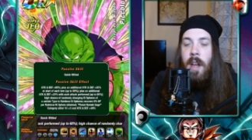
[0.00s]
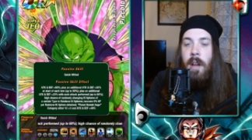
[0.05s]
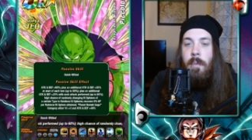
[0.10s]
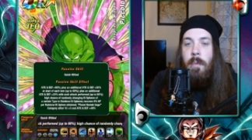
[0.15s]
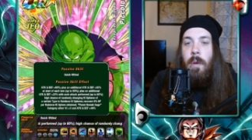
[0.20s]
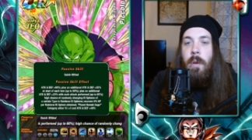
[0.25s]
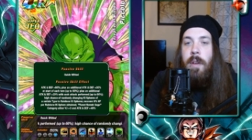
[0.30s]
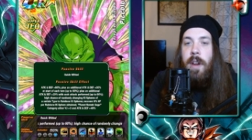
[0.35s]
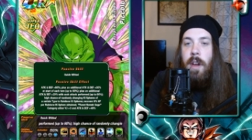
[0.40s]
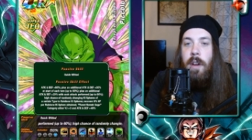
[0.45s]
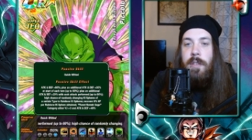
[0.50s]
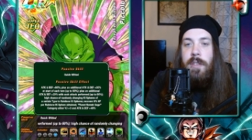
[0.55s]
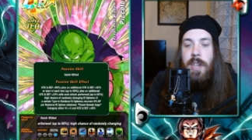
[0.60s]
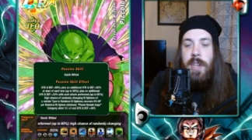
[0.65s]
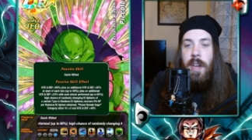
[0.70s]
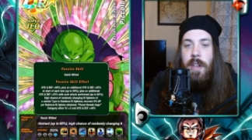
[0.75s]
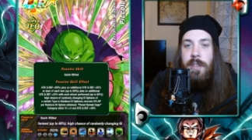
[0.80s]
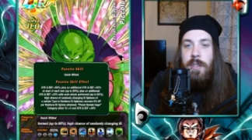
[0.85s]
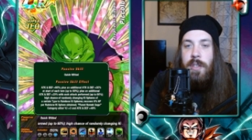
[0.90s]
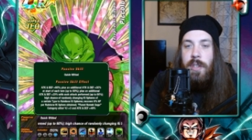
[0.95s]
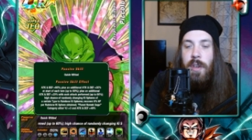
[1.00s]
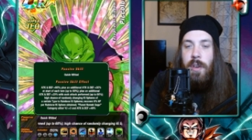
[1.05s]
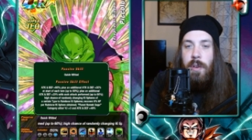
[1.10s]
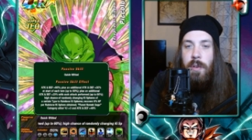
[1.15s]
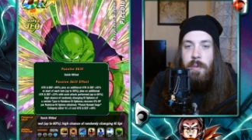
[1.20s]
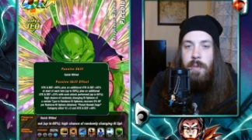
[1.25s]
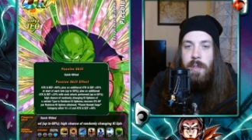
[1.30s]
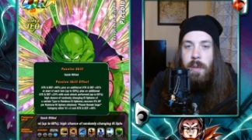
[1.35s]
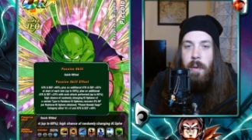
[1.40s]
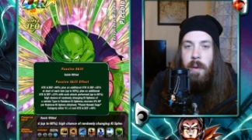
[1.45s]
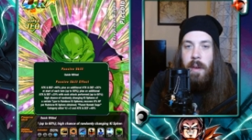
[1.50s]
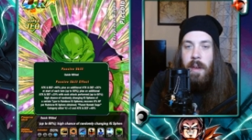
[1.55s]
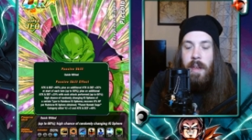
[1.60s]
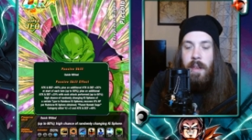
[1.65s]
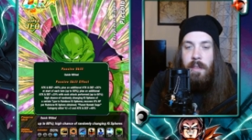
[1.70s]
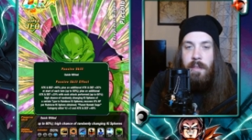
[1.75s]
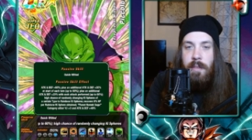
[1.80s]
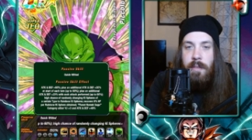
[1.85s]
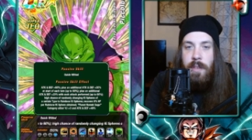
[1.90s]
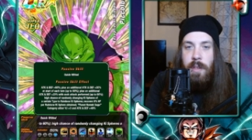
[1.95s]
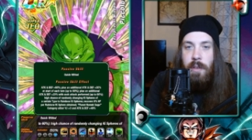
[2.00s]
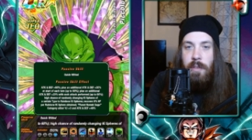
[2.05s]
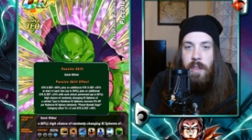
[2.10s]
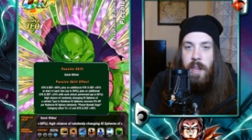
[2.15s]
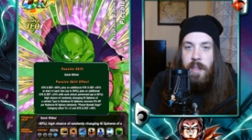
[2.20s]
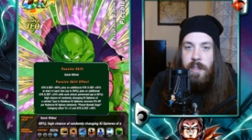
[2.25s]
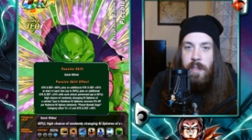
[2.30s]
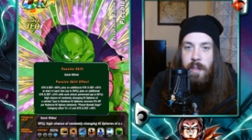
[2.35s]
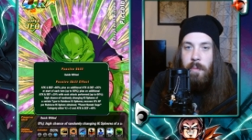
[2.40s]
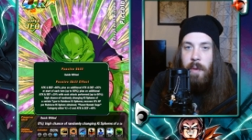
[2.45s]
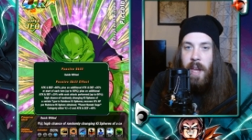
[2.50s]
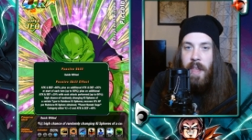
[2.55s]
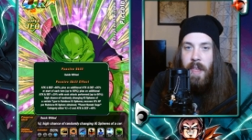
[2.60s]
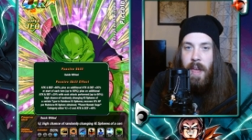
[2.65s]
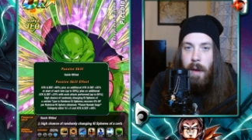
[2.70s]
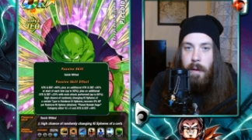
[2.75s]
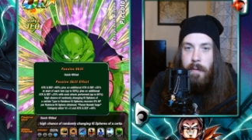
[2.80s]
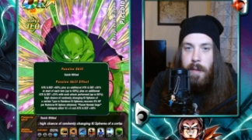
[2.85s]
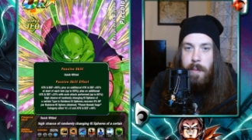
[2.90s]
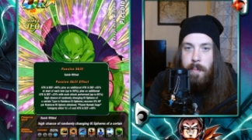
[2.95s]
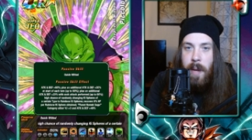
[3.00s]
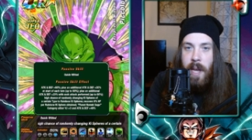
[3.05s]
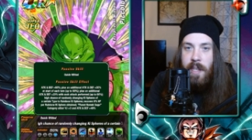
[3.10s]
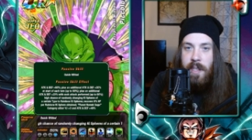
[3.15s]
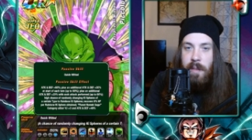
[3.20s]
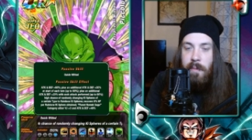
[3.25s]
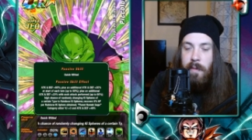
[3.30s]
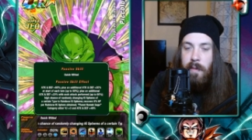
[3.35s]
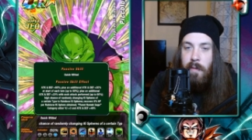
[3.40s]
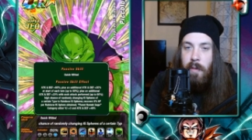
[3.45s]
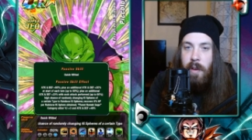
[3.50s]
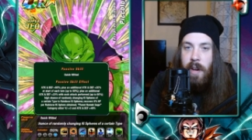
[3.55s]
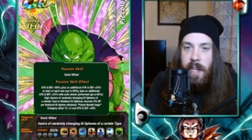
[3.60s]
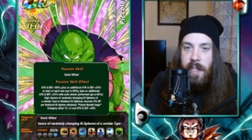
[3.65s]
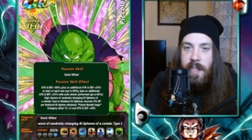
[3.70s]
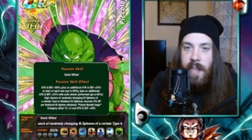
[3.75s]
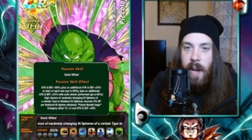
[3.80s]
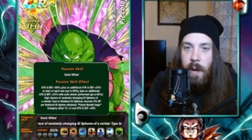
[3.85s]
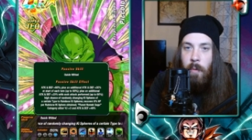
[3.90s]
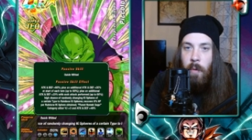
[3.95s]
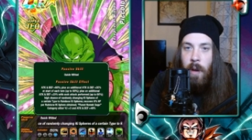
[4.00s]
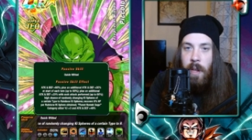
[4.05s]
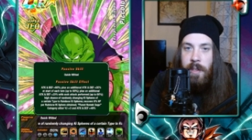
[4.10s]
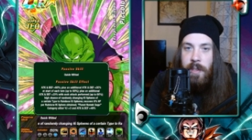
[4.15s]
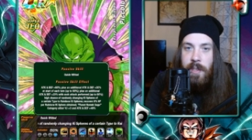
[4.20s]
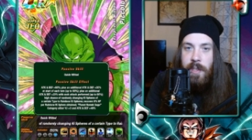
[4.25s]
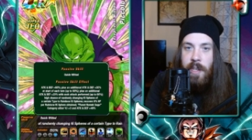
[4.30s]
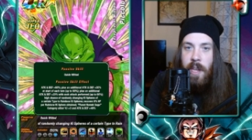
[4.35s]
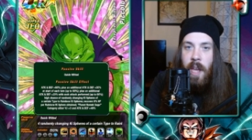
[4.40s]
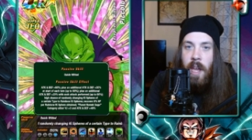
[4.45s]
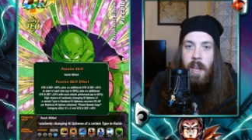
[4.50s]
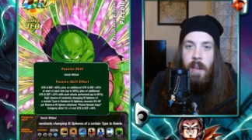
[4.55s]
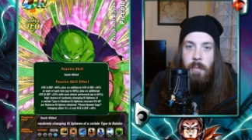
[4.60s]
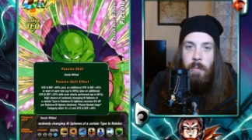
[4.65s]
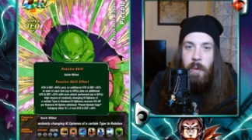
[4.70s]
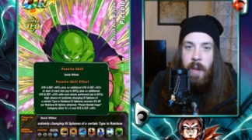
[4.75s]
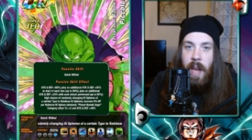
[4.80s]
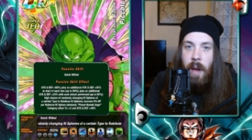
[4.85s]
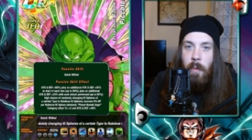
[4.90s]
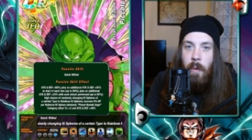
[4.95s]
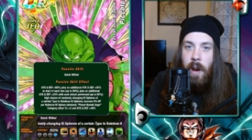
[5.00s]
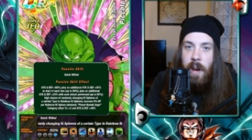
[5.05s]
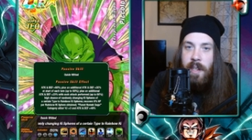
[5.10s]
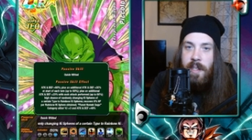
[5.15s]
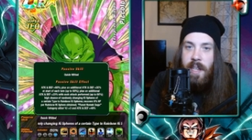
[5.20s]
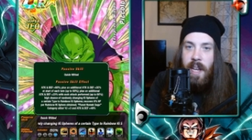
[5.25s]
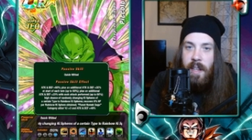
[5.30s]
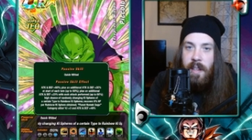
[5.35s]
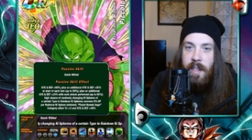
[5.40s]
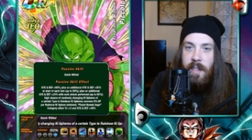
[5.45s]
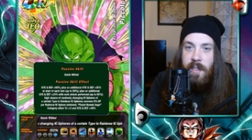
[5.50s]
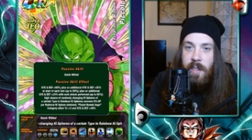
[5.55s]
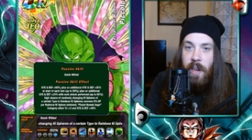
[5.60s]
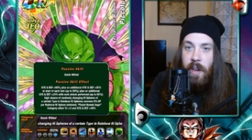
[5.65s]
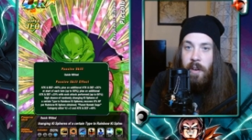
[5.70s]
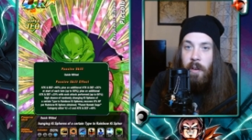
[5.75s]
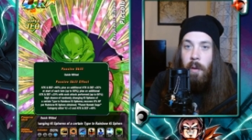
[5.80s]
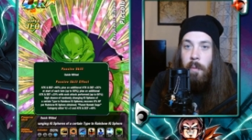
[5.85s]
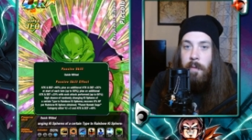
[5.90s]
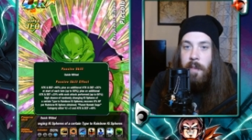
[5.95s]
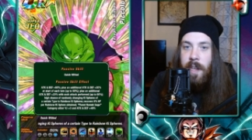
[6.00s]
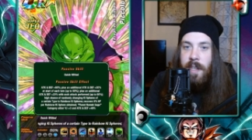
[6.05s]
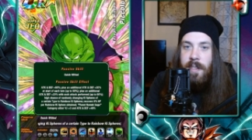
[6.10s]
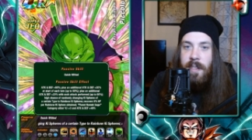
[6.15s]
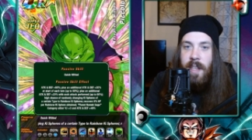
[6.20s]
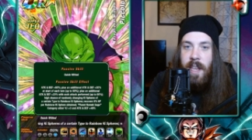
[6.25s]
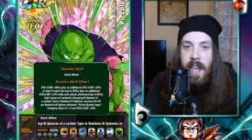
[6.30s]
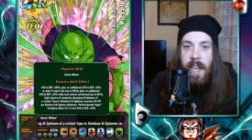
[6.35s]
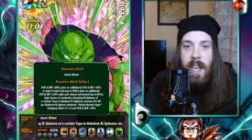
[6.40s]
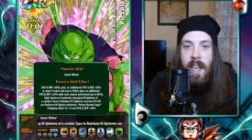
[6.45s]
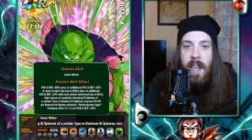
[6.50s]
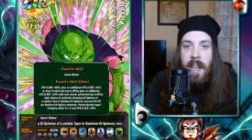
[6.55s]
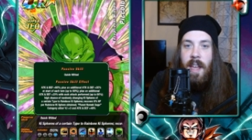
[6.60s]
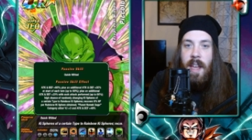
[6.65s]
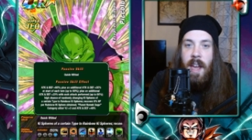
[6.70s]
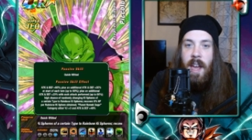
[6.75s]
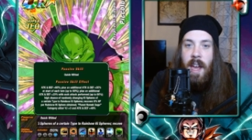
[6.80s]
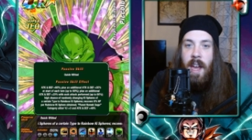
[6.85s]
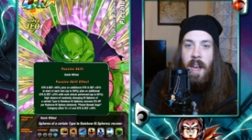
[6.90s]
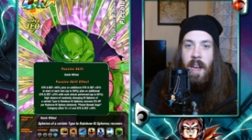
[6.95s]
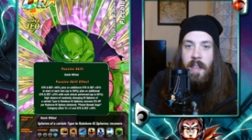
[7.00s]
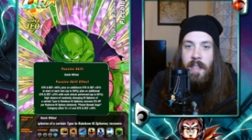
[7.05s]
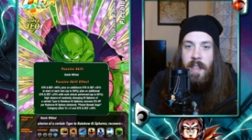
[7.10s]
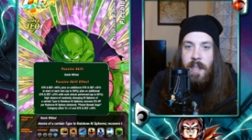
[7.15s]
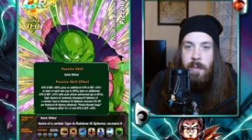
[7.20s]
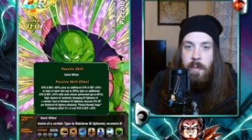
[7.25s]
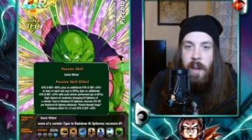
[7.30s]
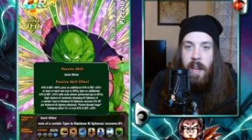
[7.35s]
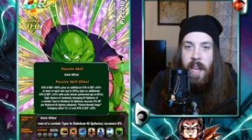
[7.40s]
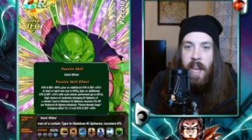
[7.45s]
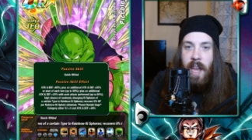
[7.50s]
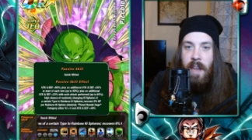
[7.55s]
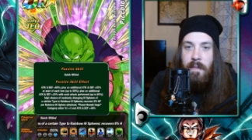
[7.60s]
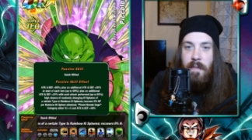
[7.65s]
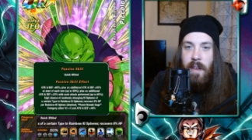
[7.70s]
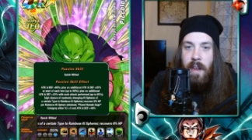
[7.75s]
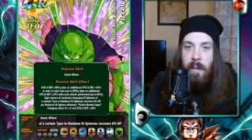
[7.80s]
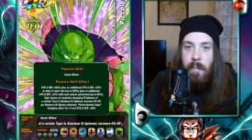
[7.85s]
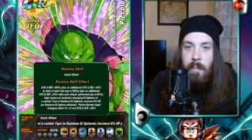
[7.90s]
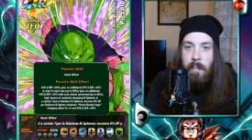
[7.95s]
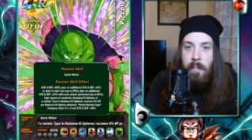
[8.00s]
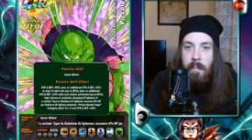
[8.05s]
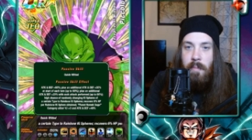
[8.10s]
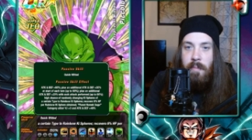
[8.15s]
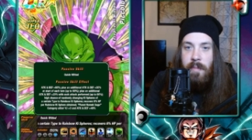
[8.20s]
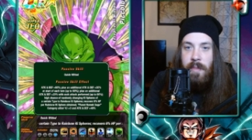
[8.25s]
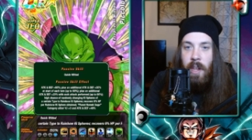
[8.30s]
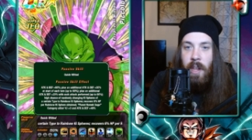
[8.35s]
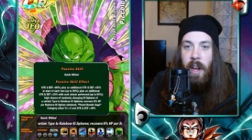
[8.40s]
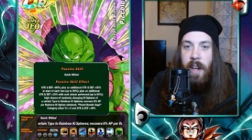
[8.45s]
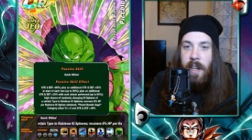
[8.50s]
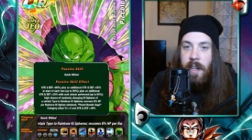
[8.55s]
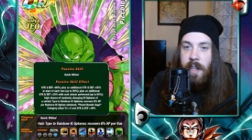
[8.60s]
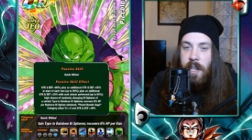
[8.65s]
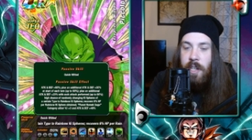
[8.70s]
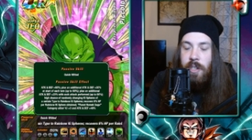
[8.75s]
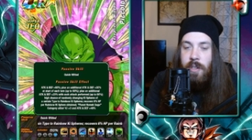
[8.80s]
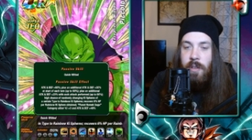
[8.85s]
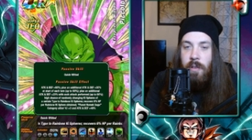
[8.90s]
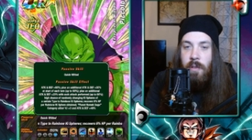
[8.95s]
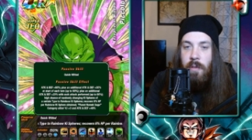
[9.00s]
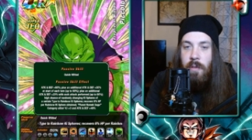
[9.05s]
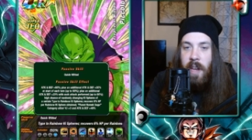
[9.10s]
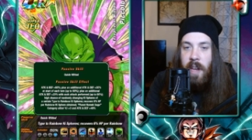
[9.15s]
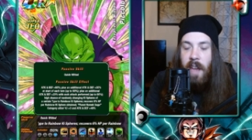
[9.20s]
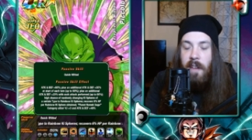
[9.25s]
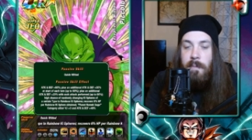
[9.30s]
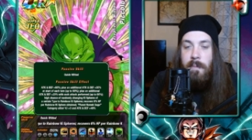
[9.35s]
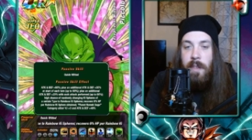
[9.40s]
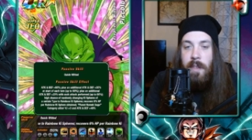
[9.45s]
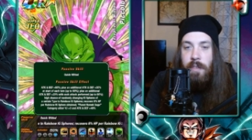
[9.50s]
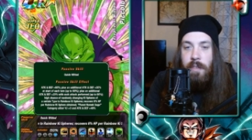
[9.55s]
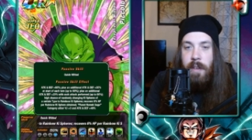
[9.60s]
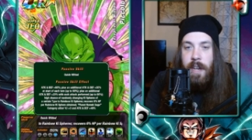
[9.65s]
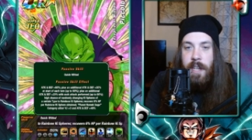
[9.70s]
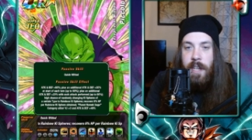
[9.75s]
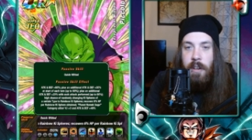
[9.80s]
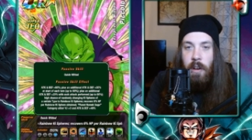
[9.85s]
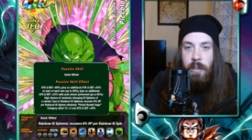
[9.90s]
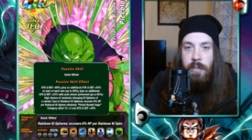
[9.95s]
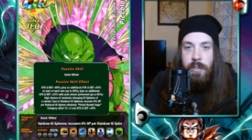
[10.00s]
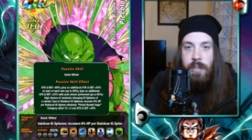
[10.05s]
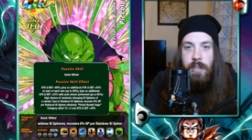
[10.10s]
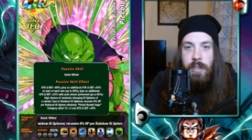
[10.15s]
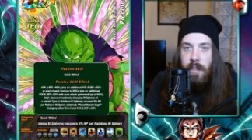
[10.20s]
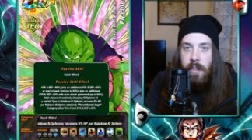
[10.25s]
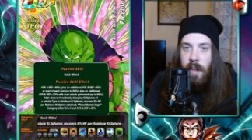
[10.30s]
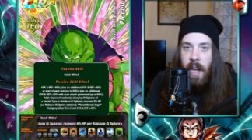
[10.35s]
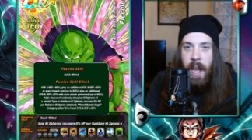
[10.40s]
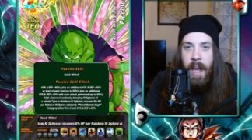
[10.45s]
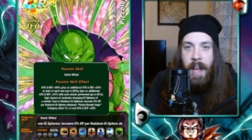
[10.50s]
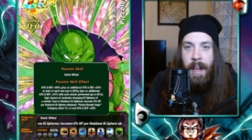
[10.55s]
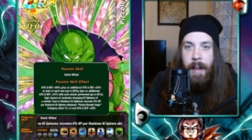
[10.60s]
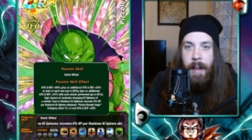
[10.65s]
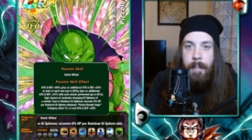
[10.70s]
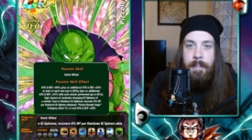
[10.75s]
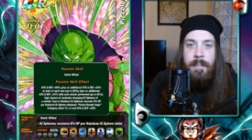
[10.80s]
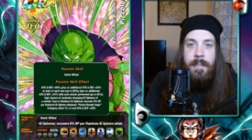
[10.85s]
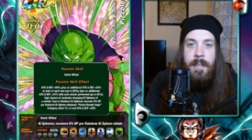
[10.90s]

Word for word: we're already on turn two, so we're two thirds of the way there of his passive. We've already attacked once. We'll get one attack this turn, obviously. Uh, that's why I gave him nine additional, gave him the three dodge. Um,